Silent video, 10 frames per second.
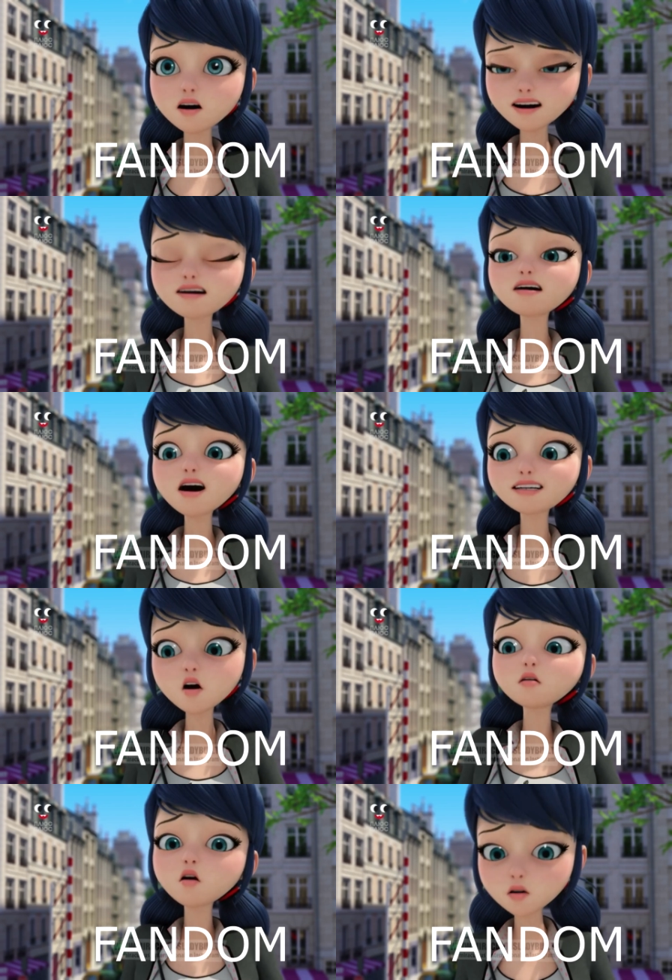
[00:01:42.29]
Uh, I
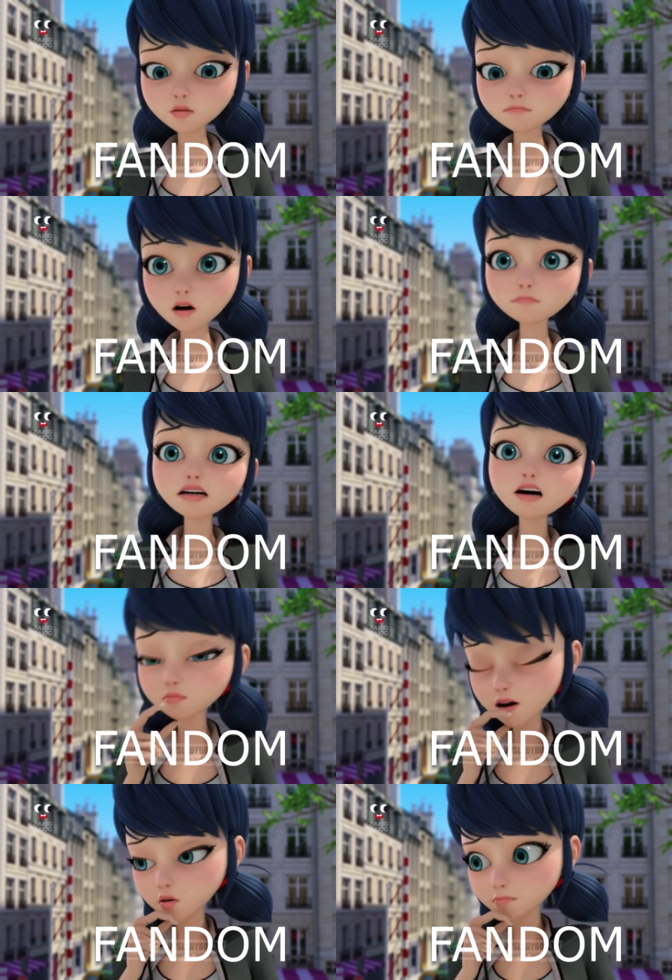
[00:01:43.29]
don't know.
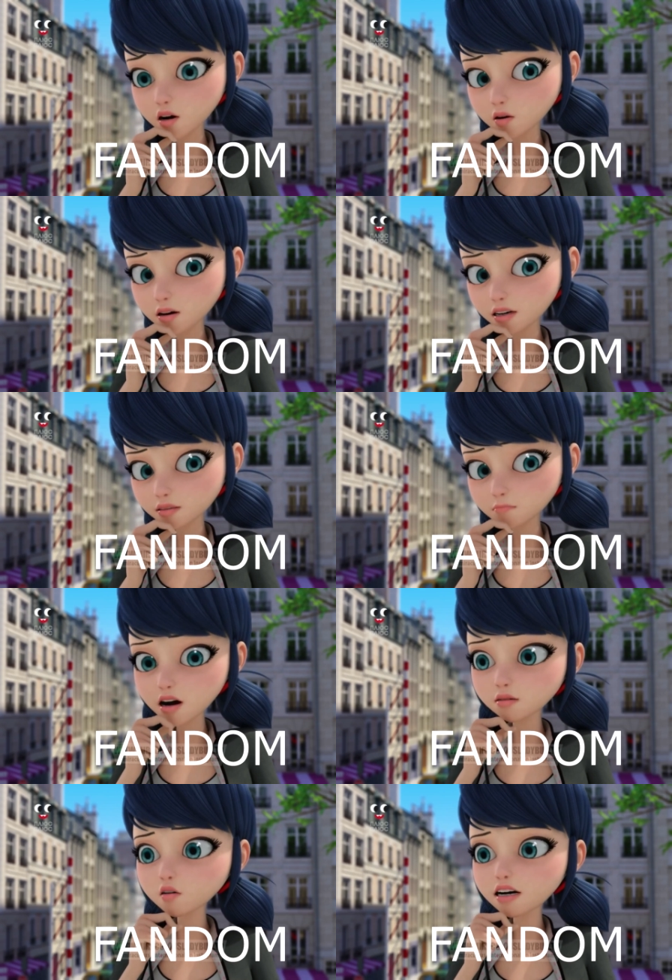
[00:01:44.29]
Blackberry and peppermint doesn't
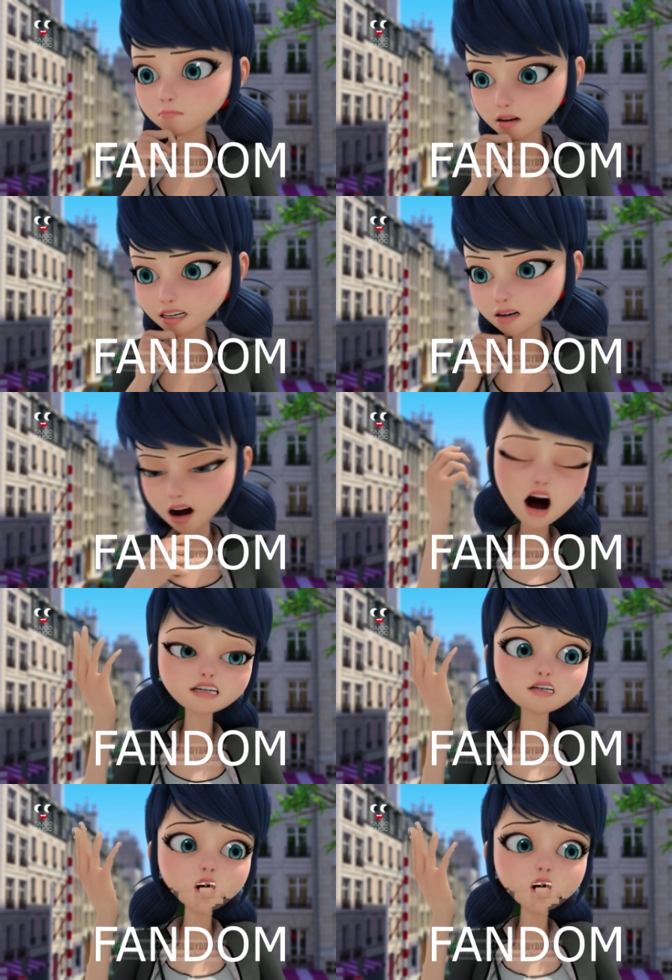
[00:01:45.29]
seem like a great pair.
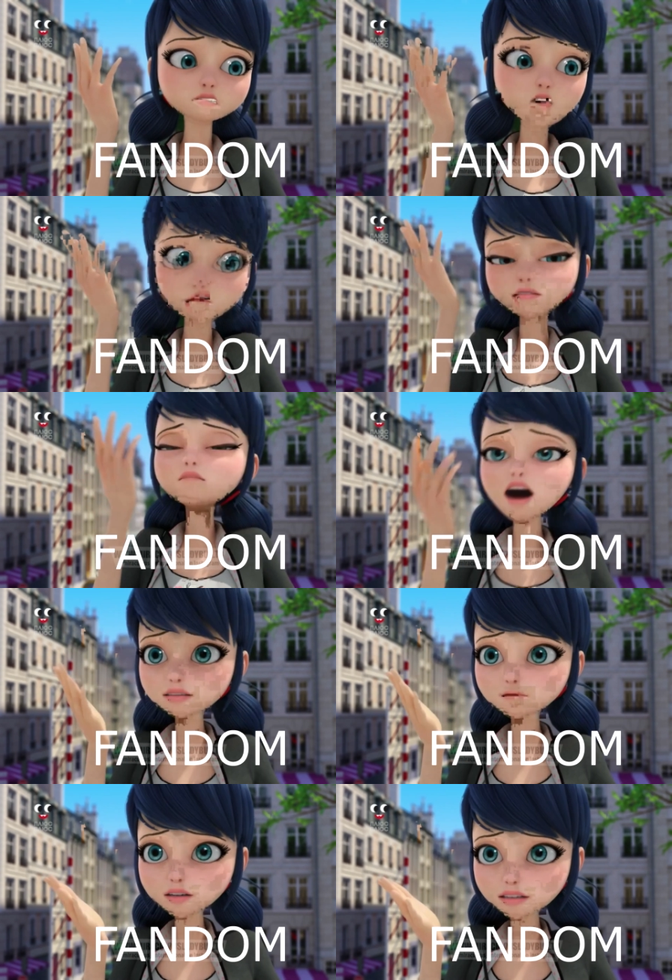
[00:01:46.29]
And what if the mint finds the
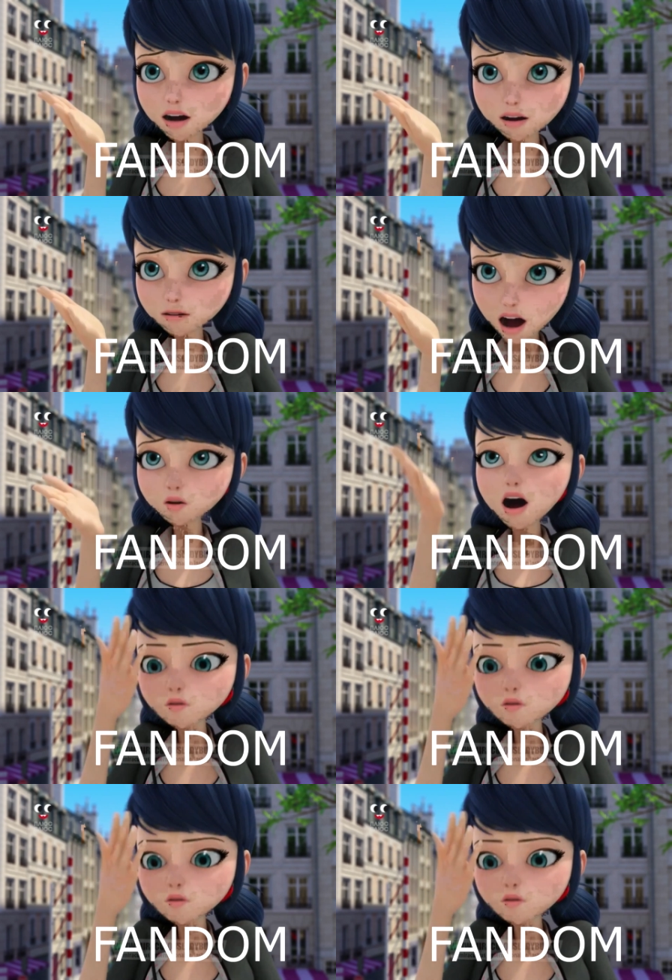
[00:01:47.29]
berry lame and wants to